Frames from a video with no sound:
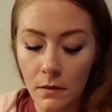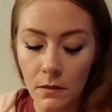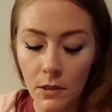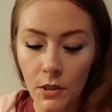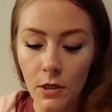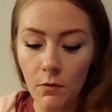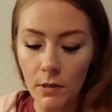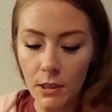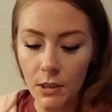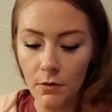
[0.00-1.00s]
so you know what
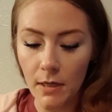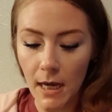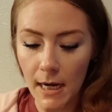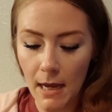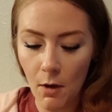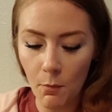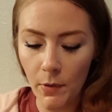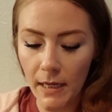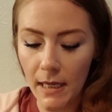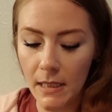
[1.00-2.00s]
to do to kind of help
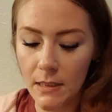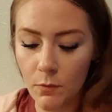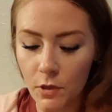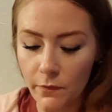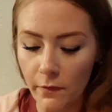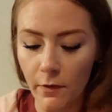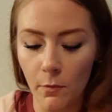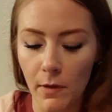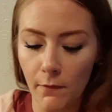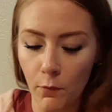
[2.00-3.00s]
bring in this wish
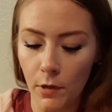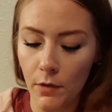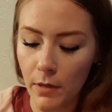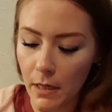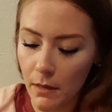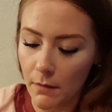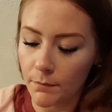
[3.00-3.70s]
fulfillment for you here.